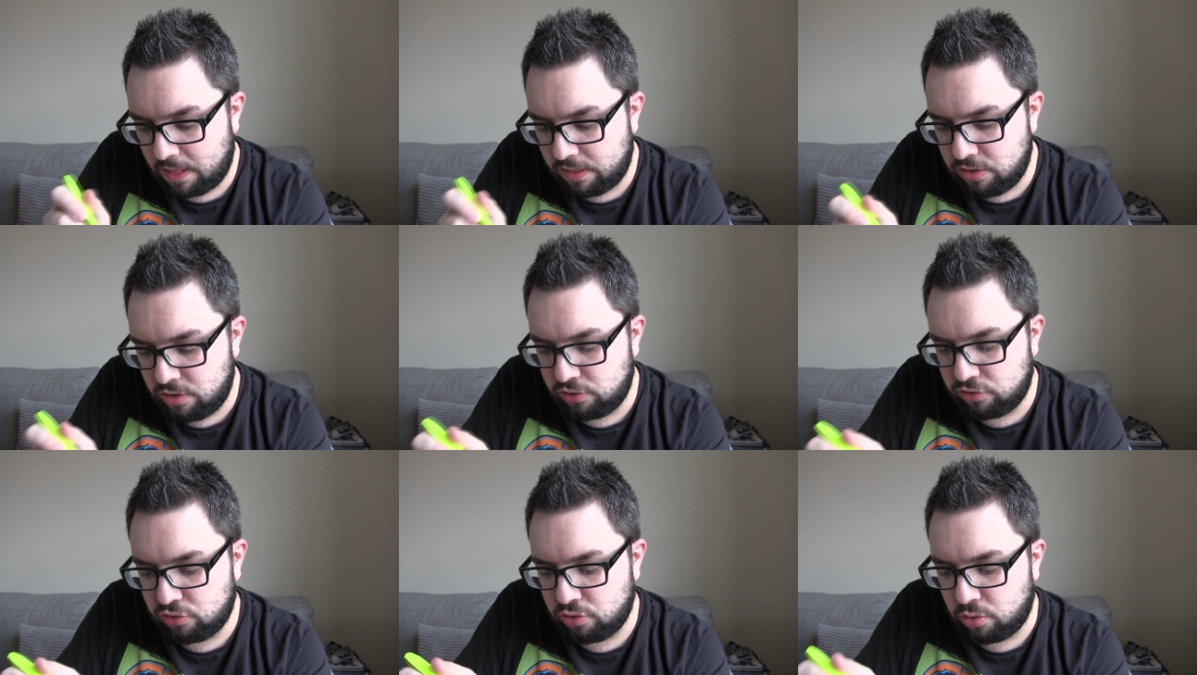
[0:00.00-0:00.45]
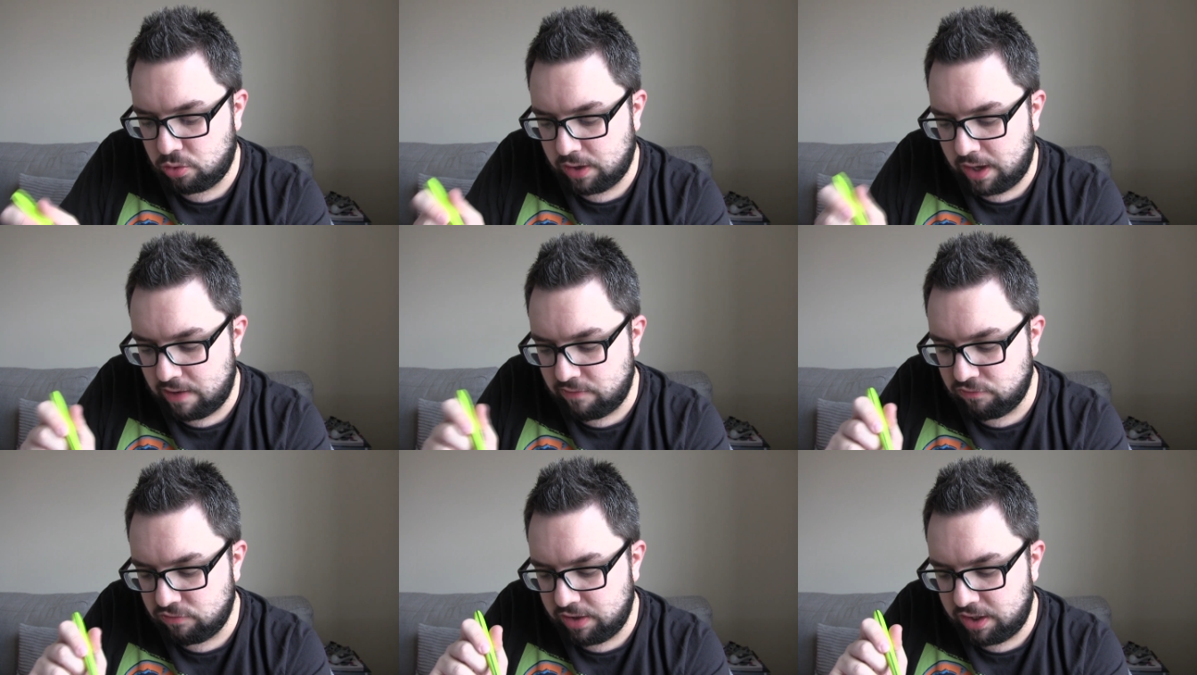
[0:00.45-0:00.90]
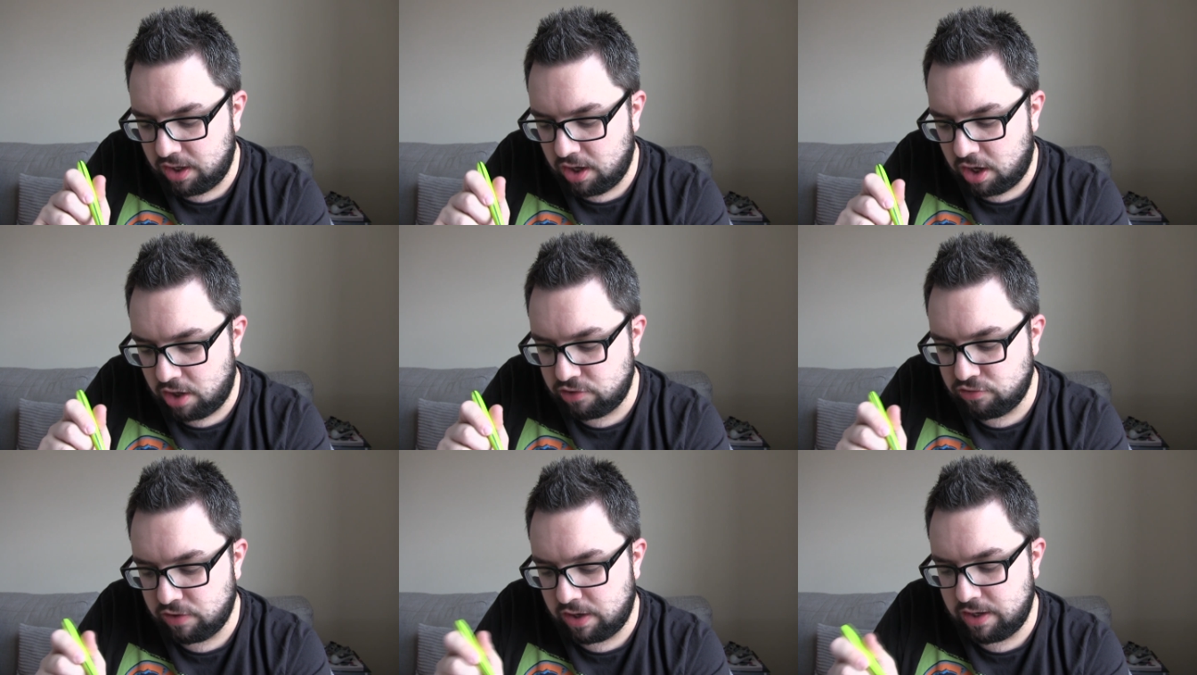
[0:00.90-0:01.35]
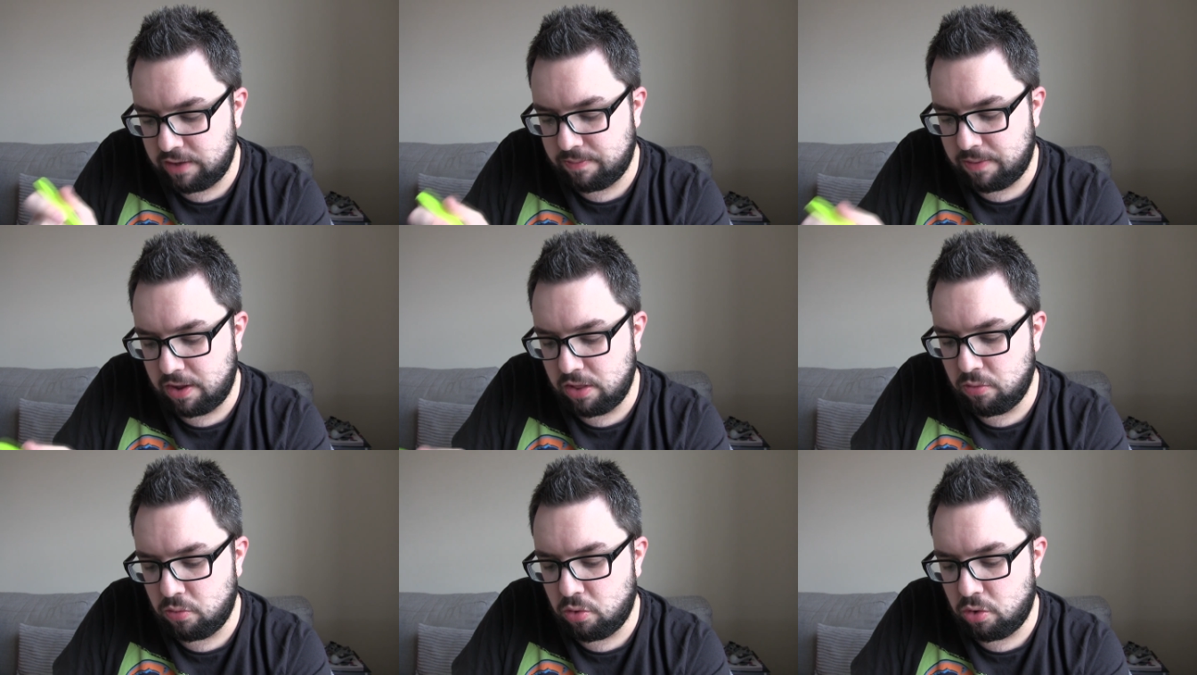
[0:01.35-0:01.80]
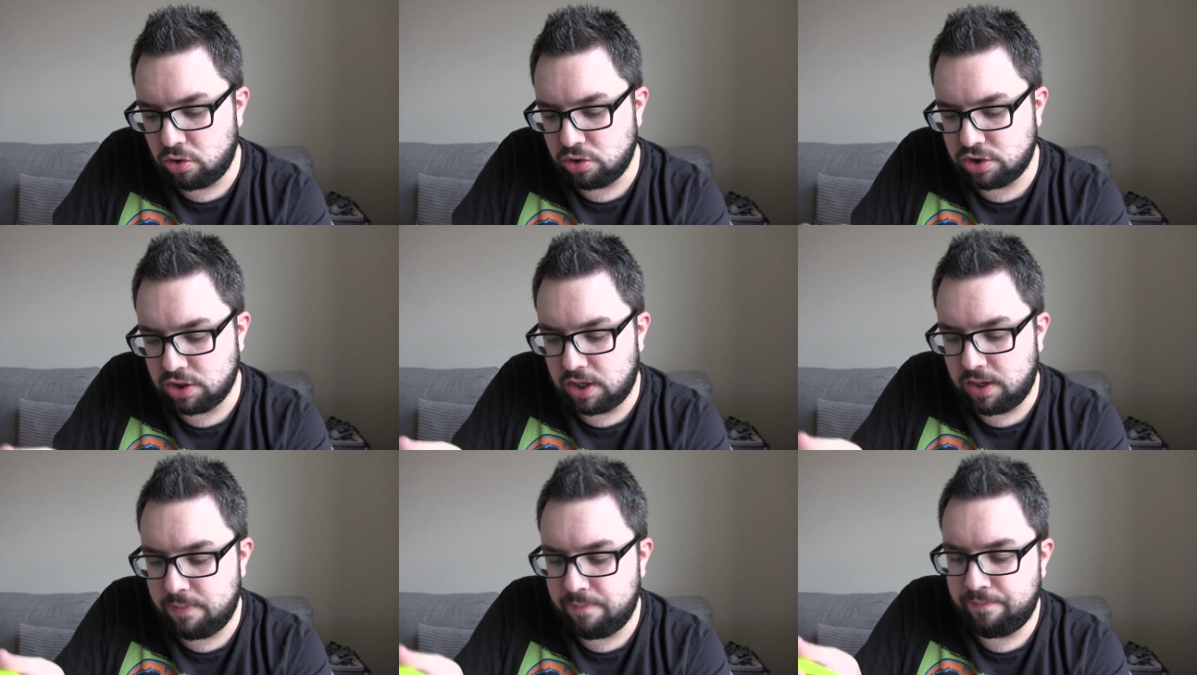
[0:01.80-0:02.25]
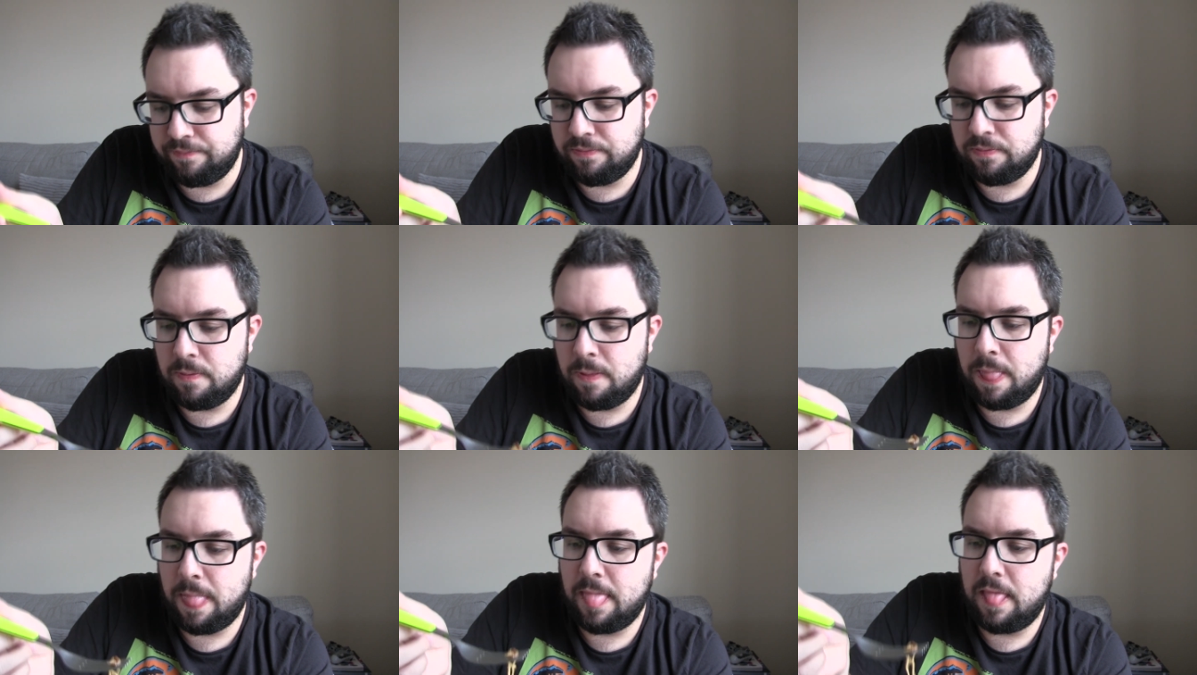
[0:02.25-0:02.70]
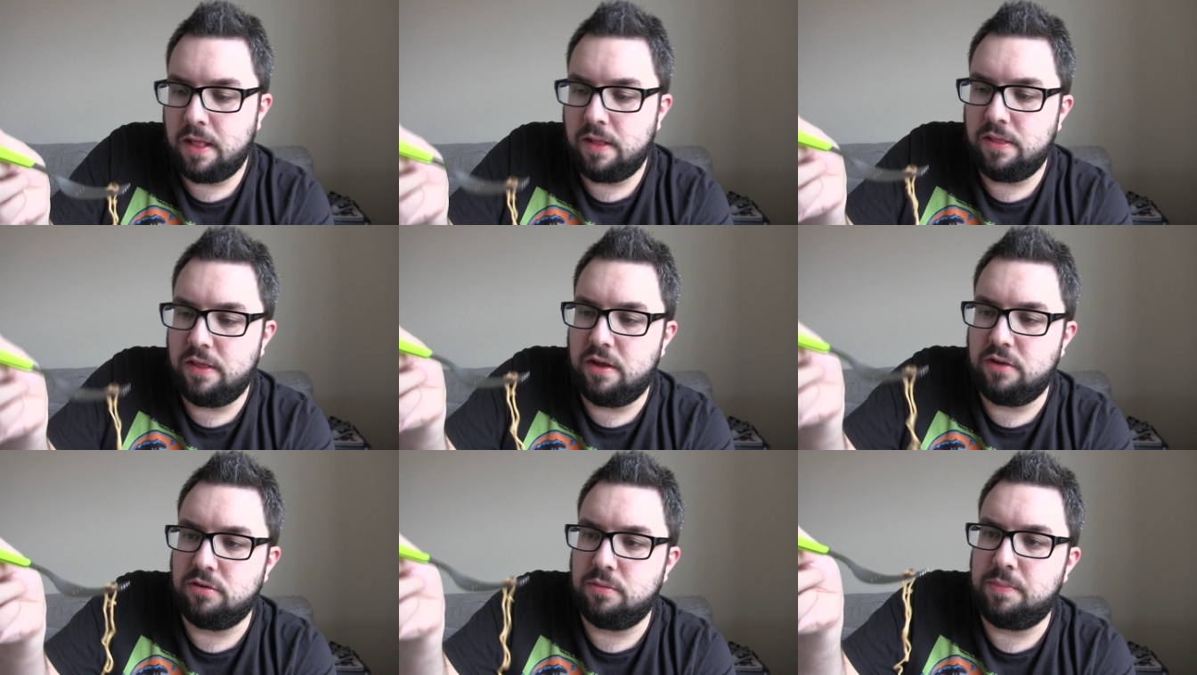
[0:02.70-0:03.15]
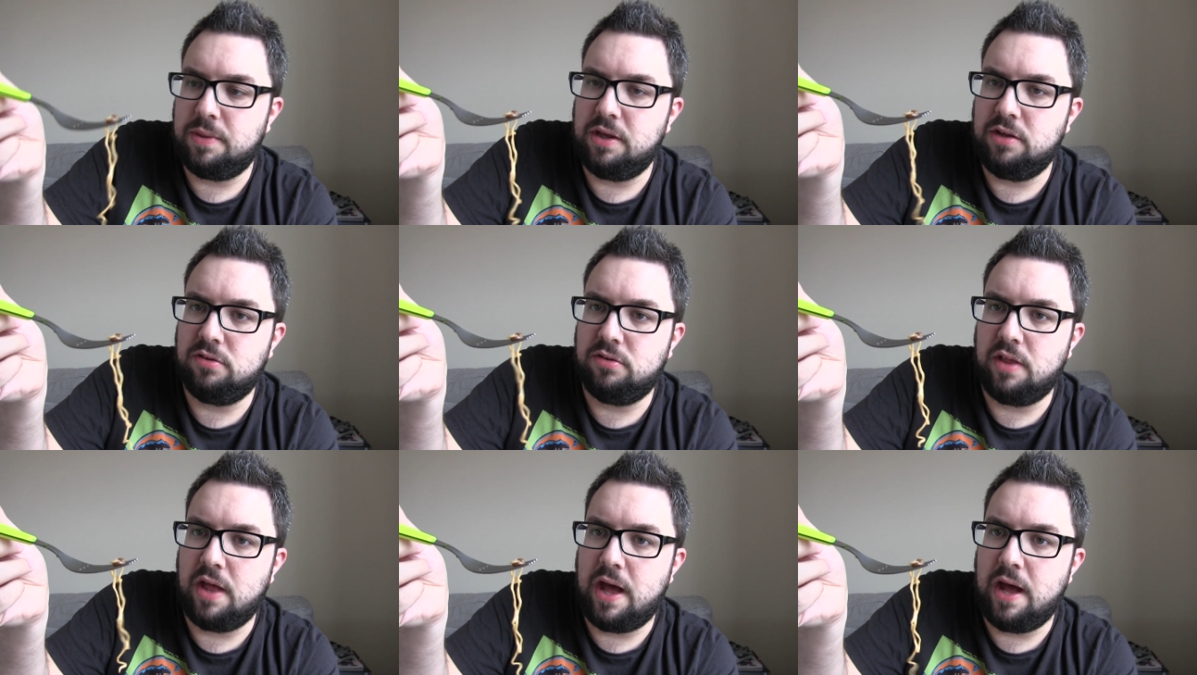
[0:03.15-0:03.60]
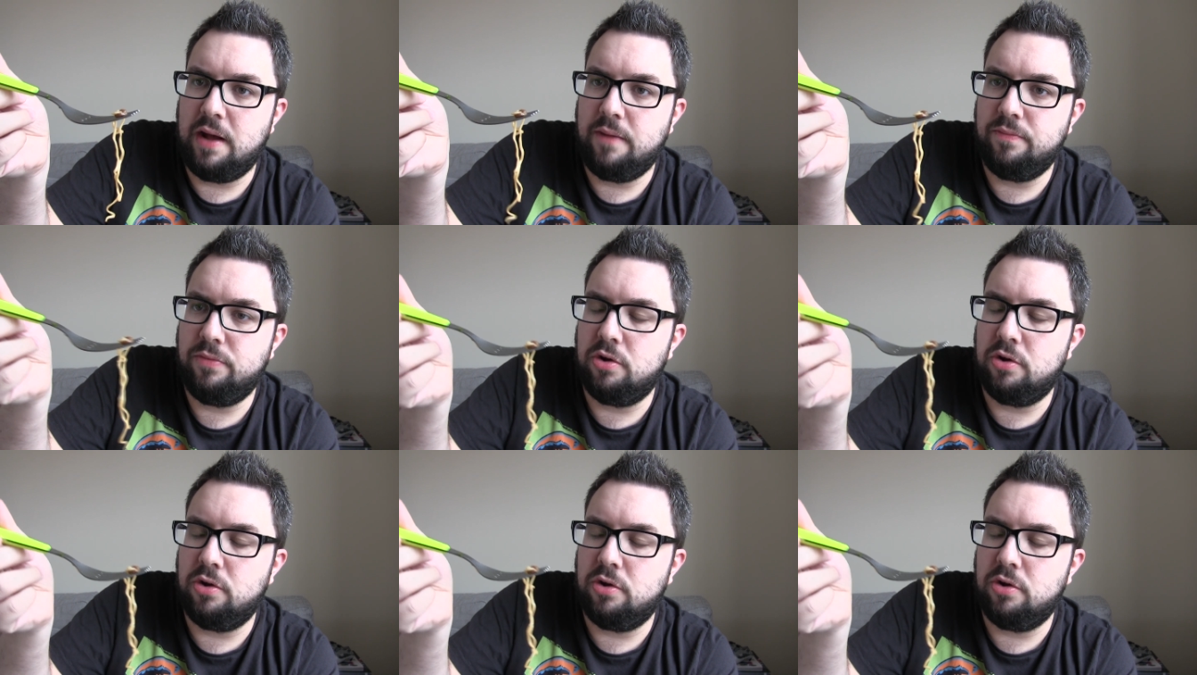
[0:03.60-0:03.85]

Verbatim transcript: that sort of get rehydrated by the water. There's a piece there.